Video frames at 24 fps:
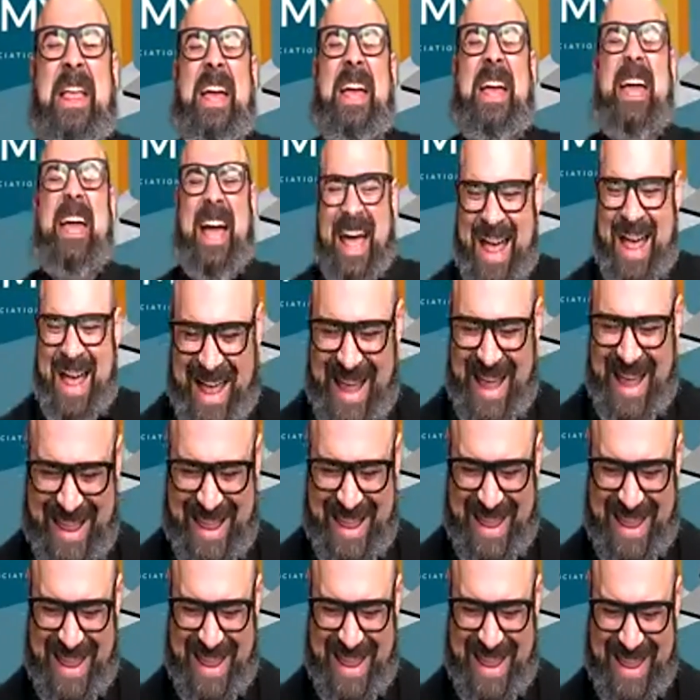and and it
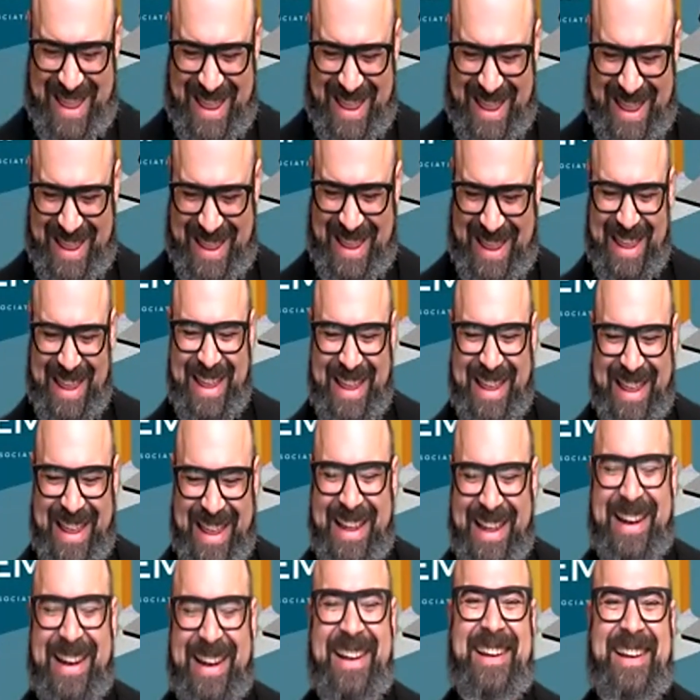was as
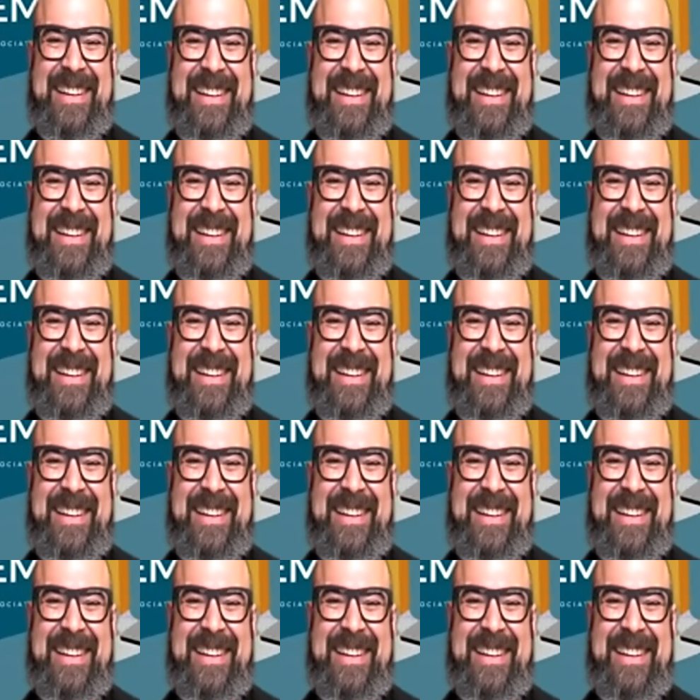meaningful as